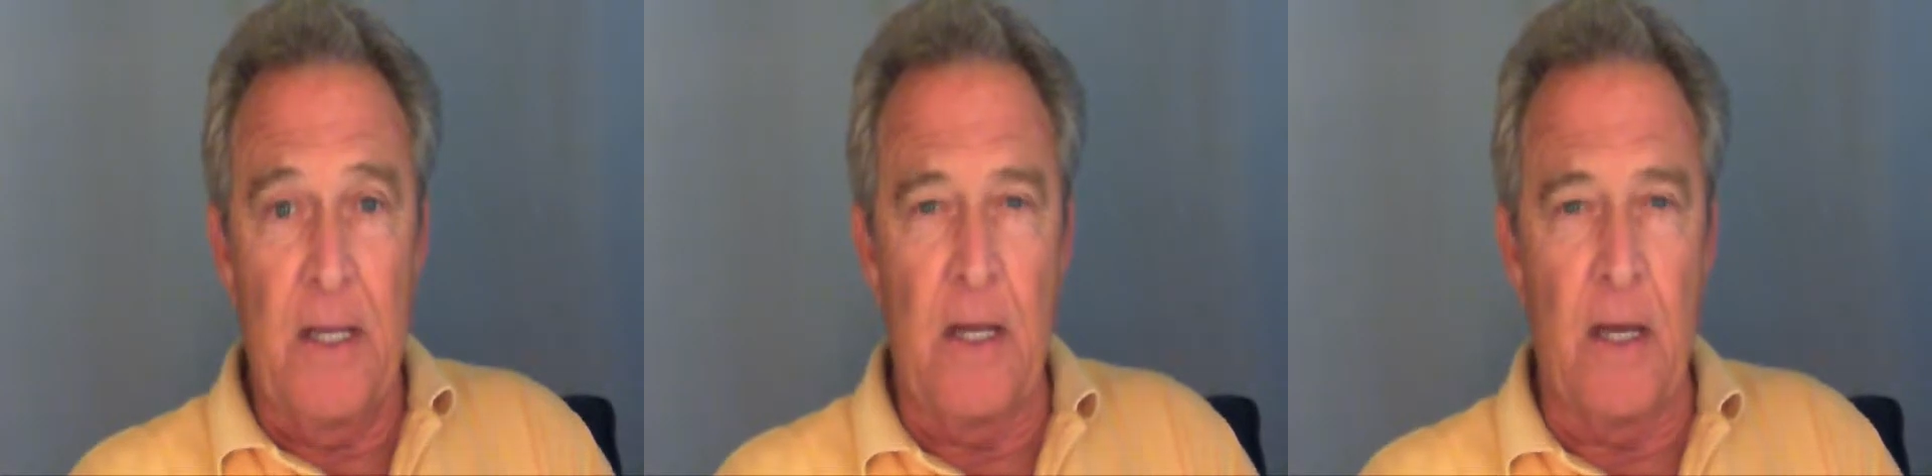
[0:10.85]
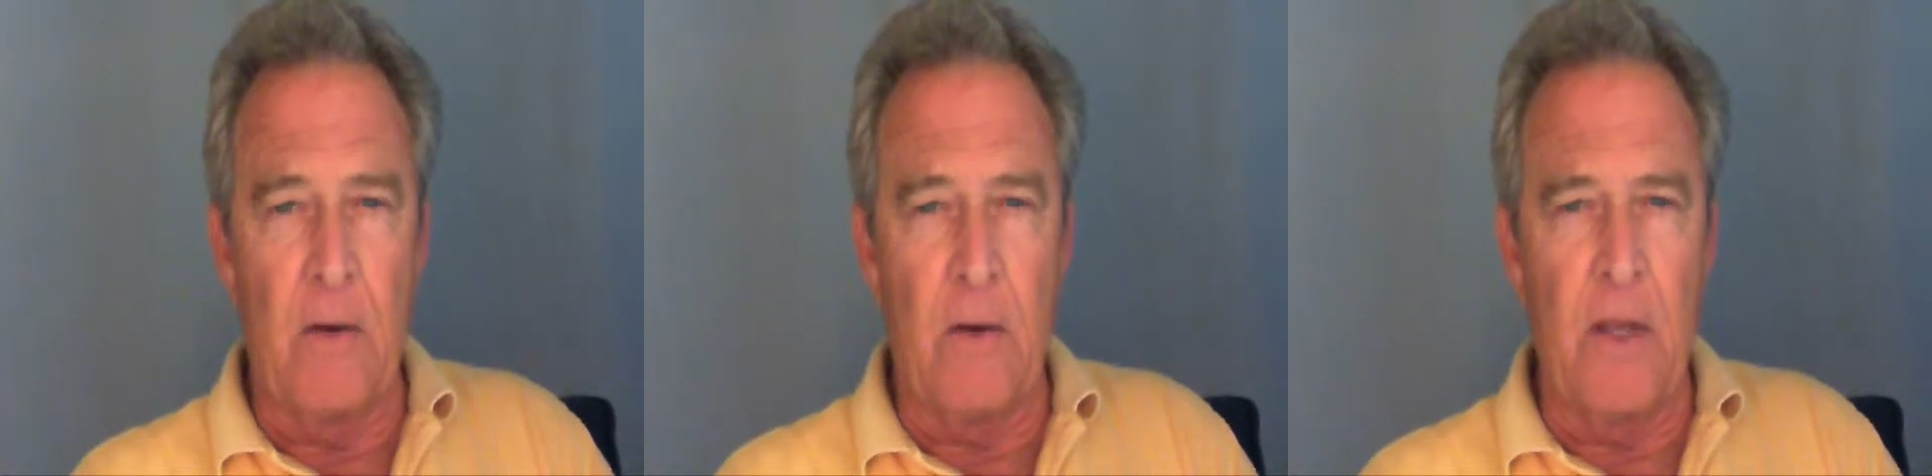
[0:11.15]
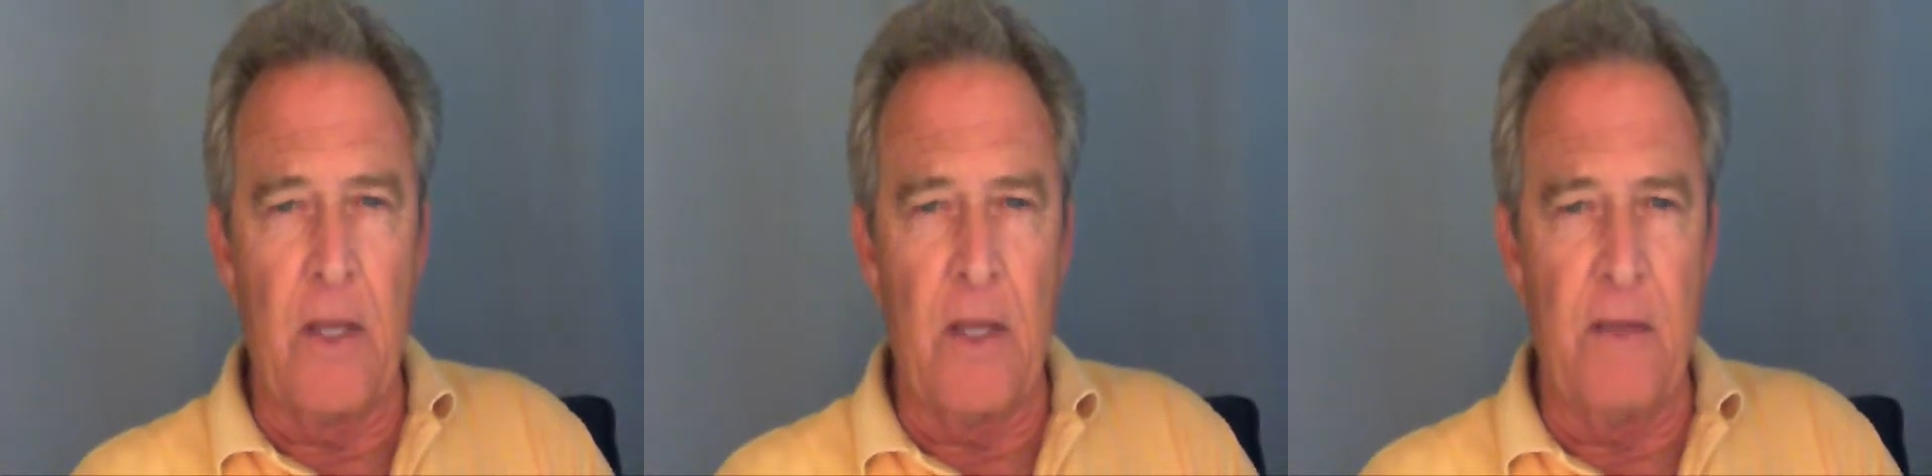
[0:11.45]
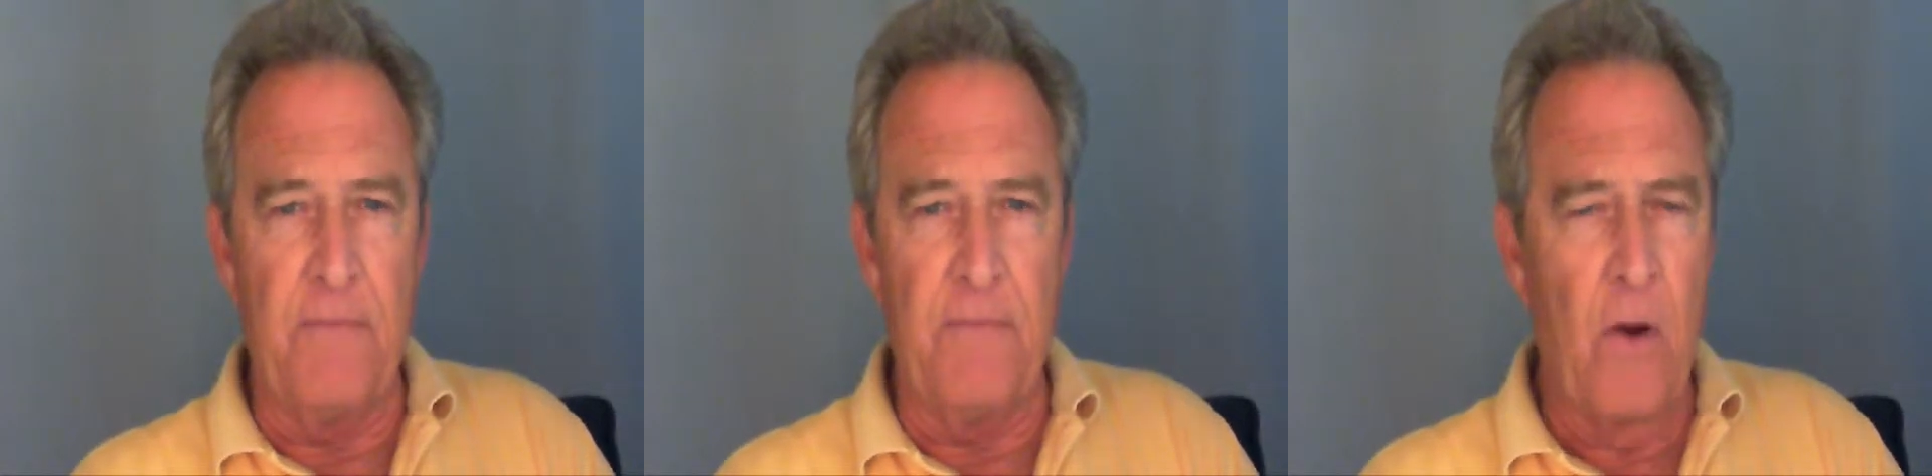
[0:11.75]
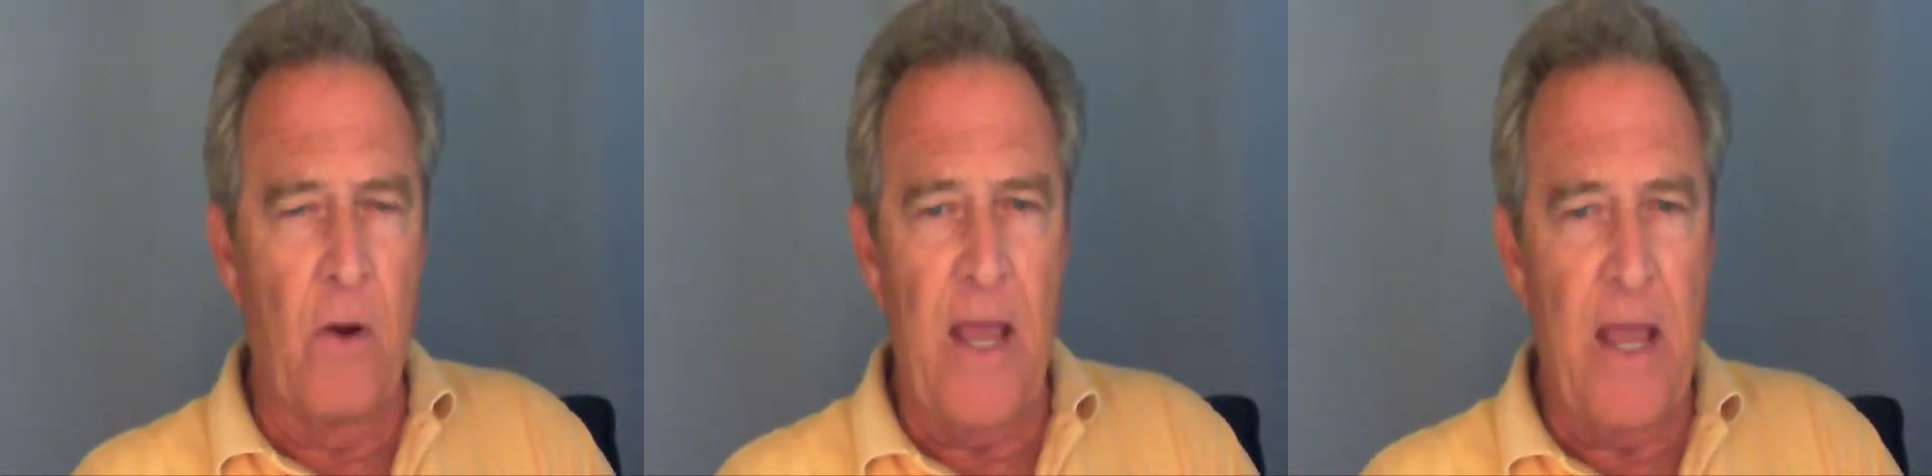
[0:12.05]
Now, if you
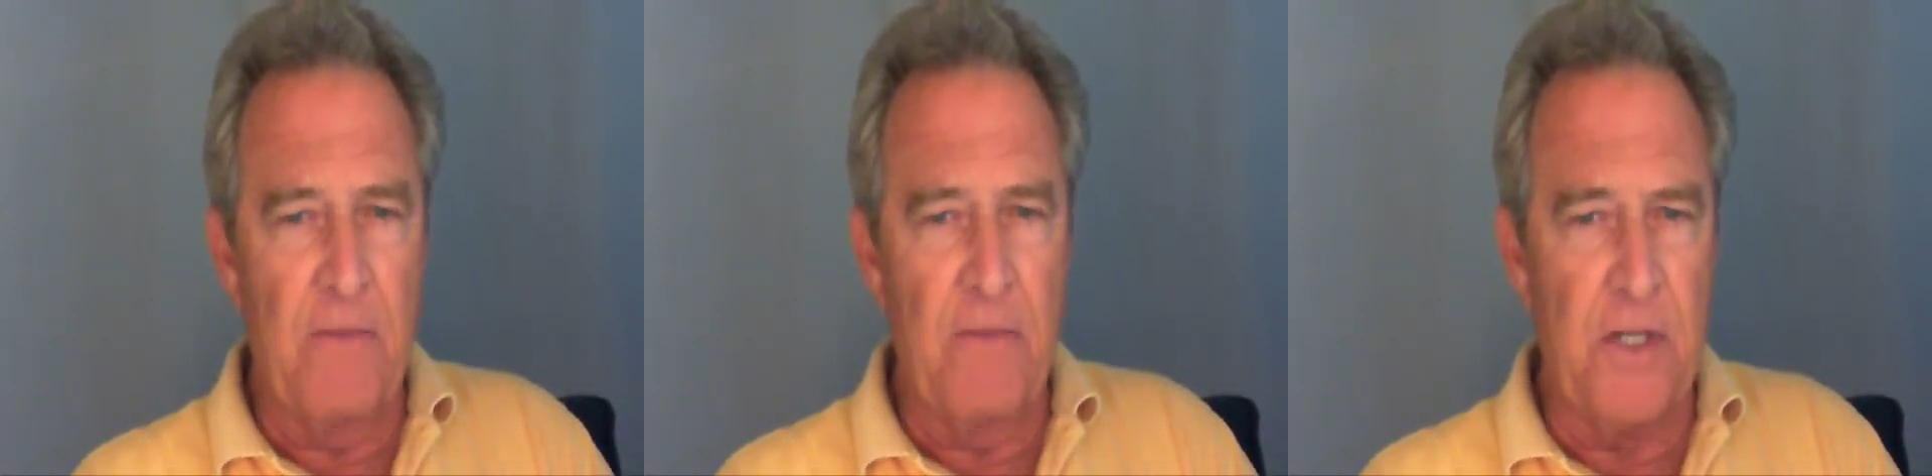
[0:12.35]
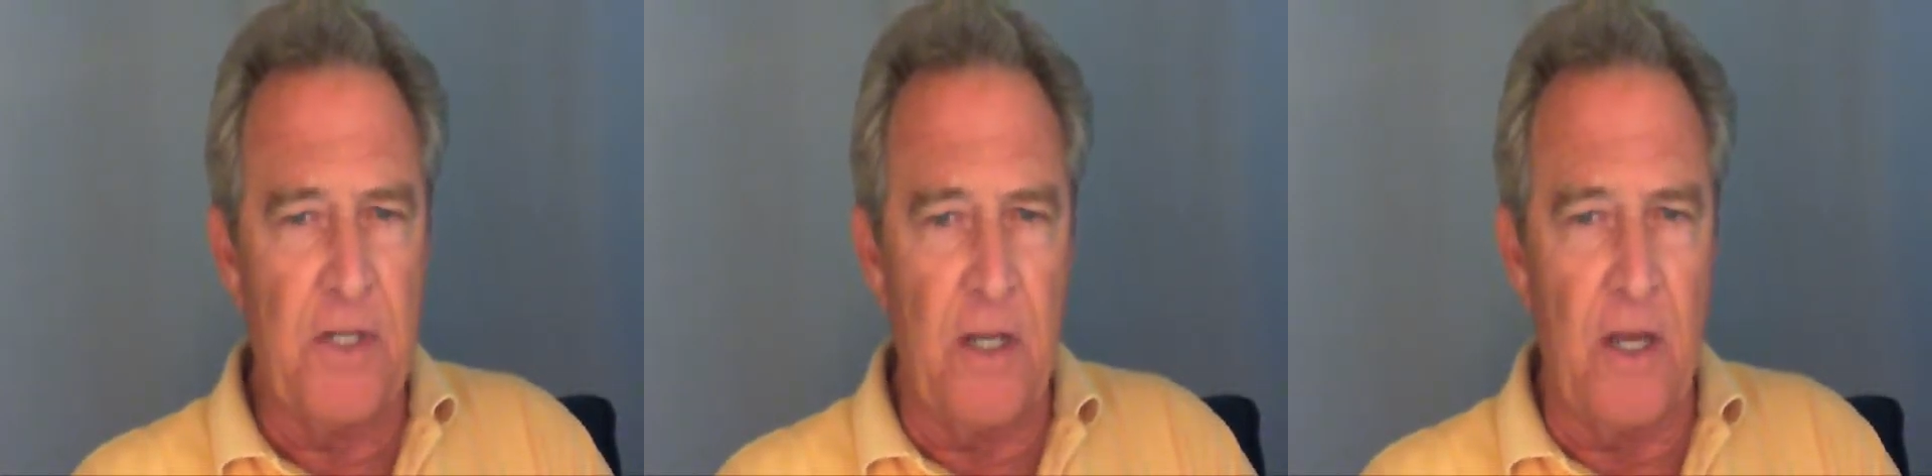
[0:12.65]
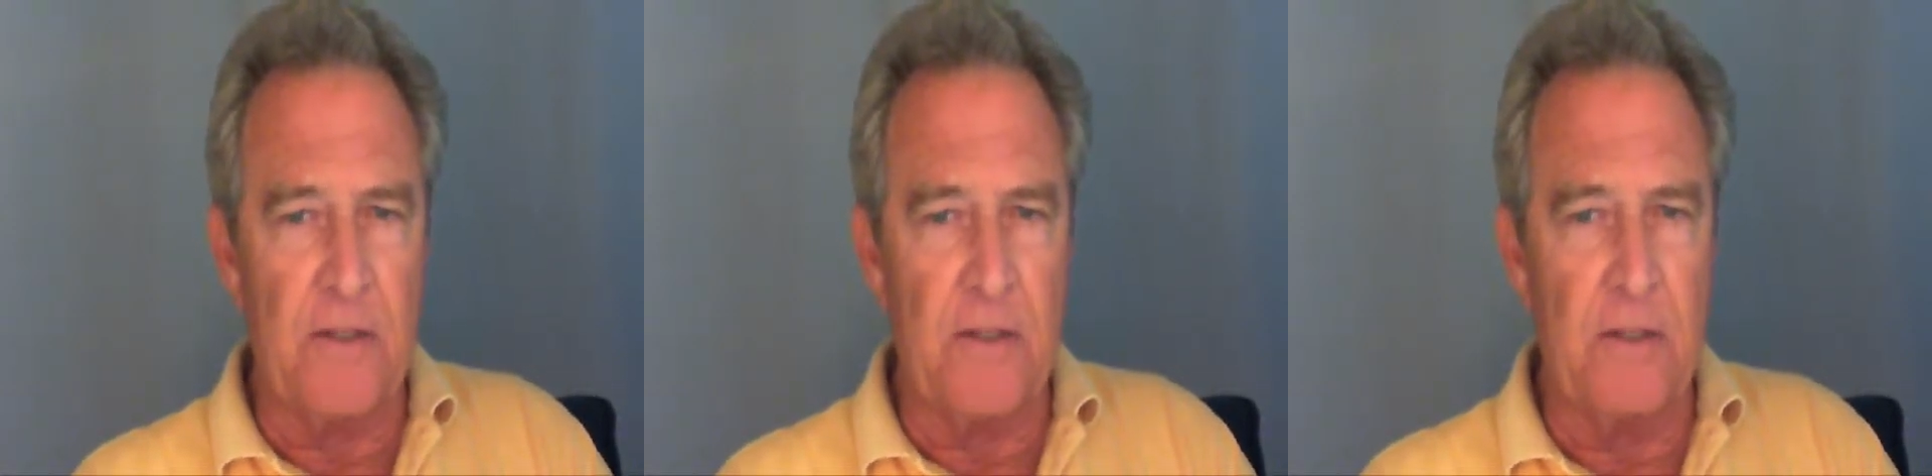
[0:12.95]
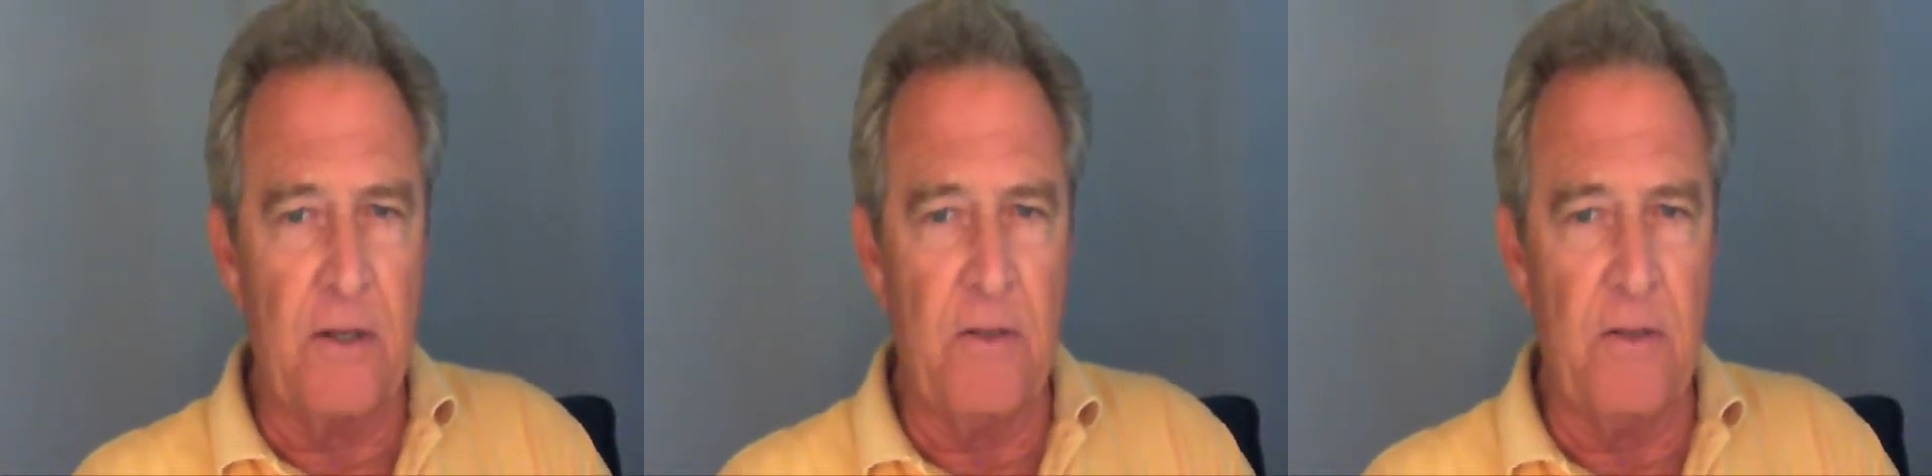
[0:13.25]
already have GDS,